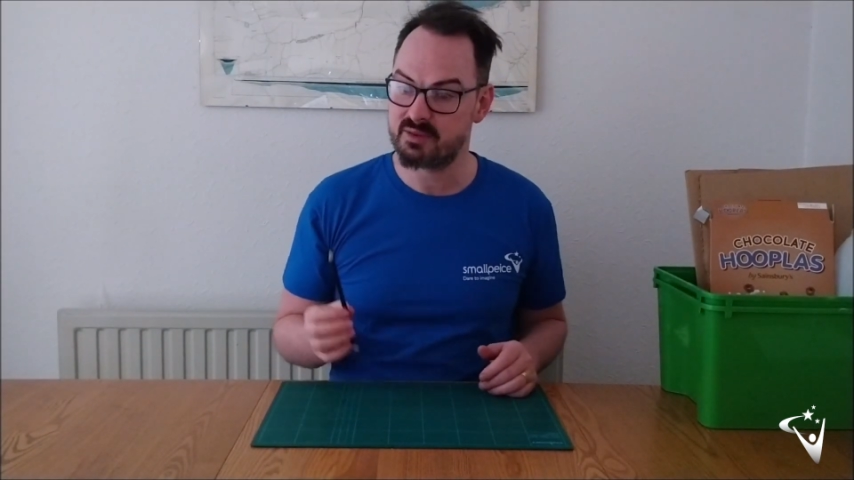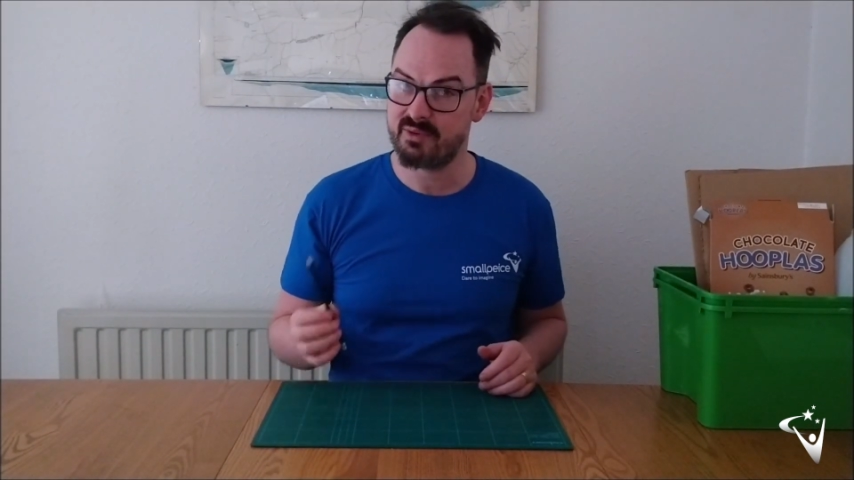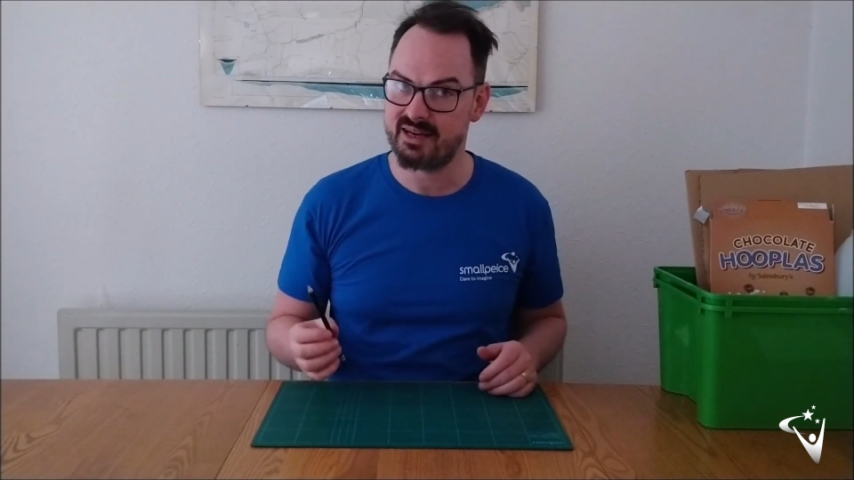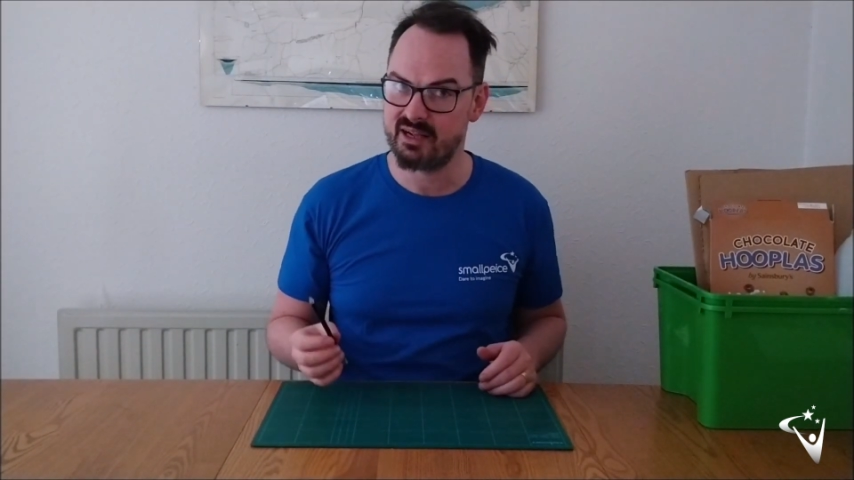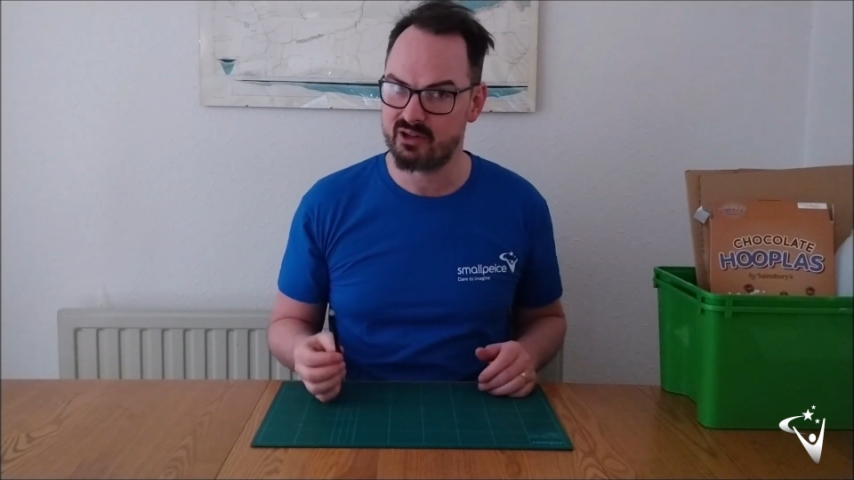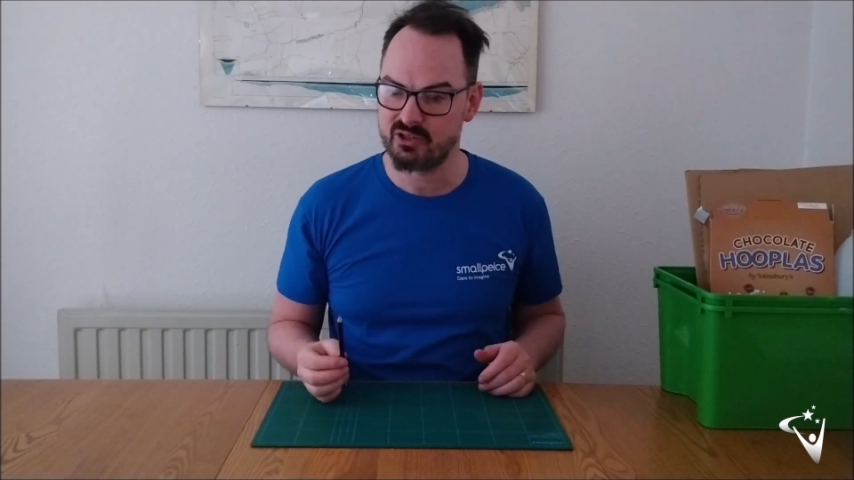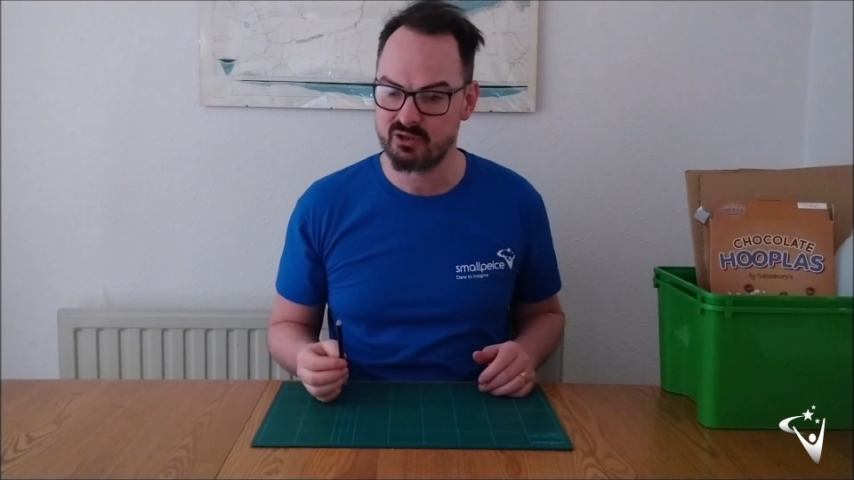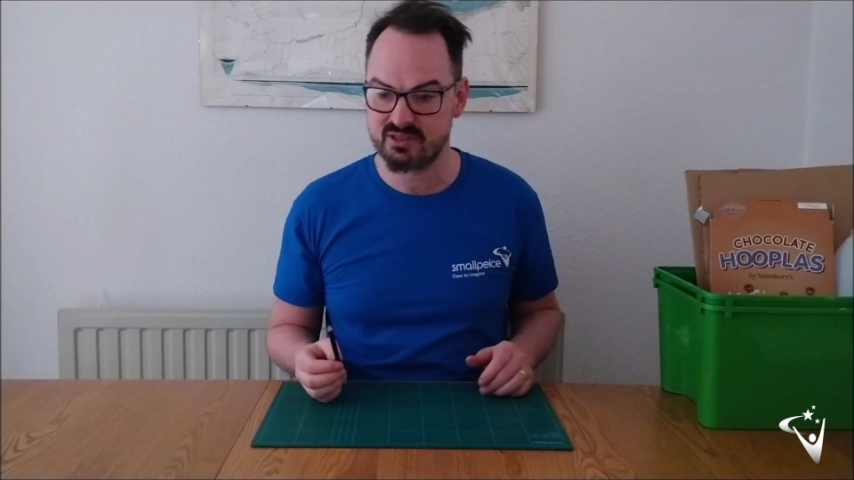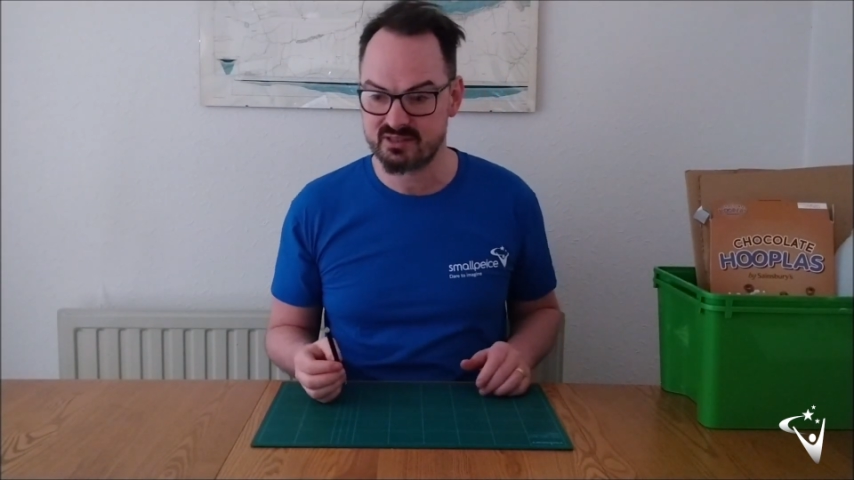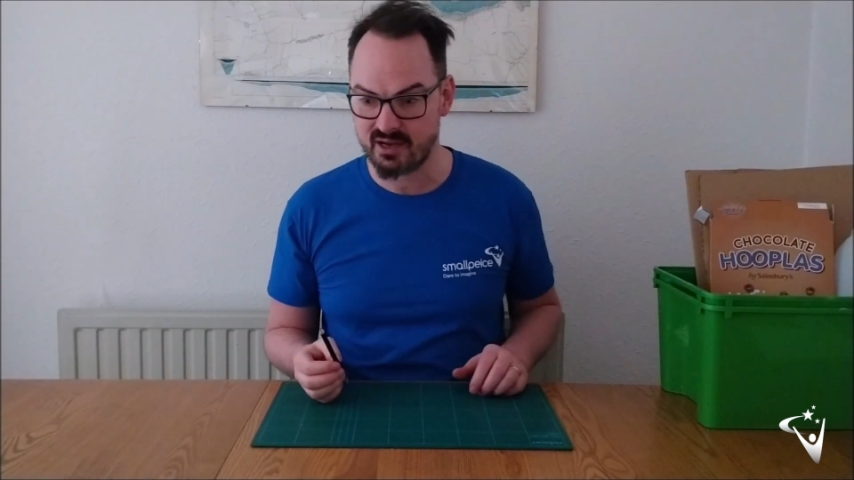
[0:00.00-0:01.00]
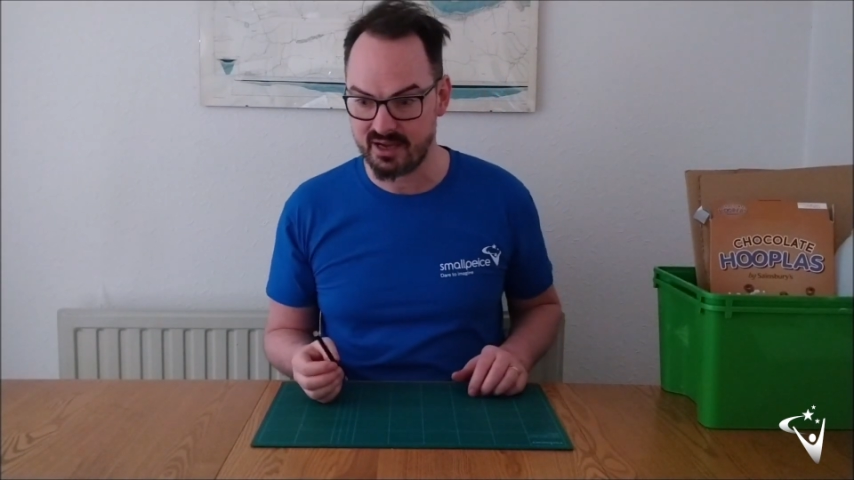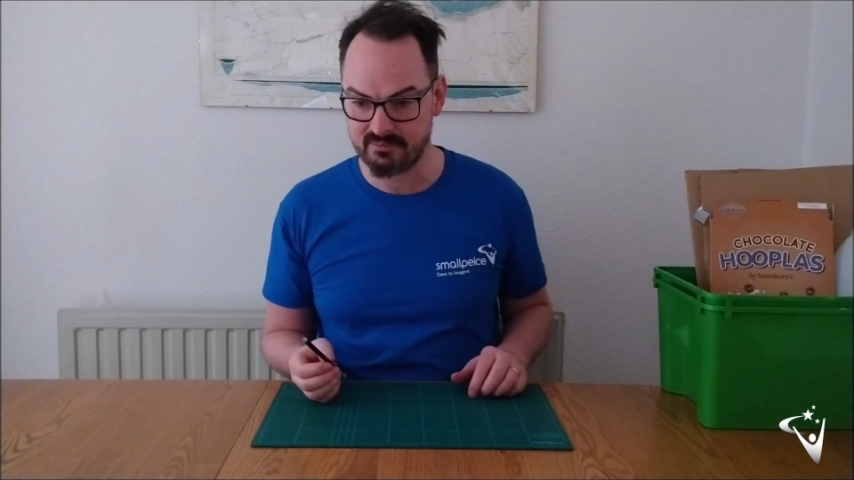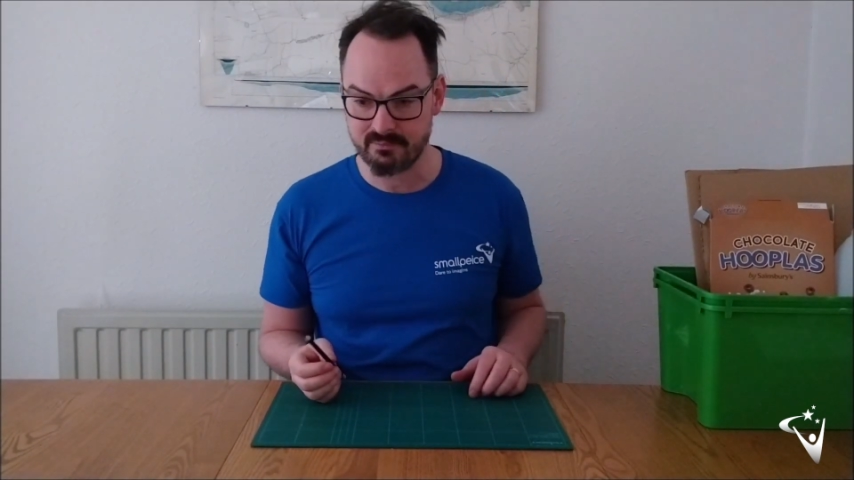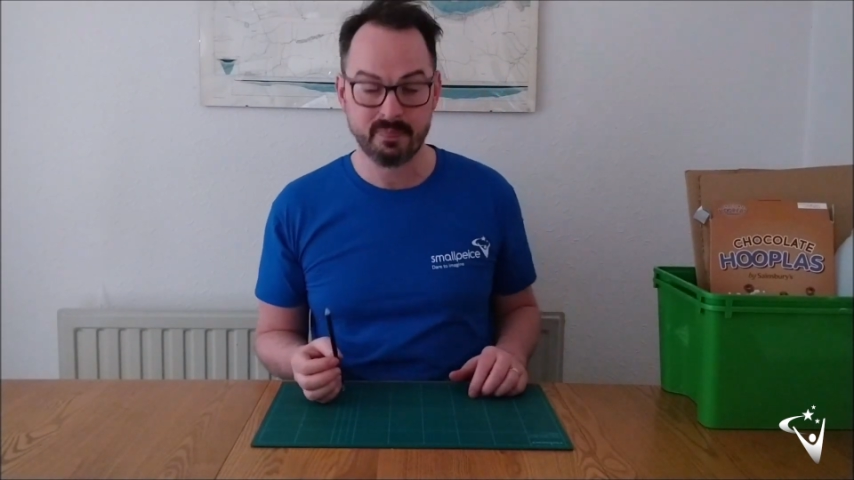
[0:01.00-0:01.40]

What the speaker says: depending on your design.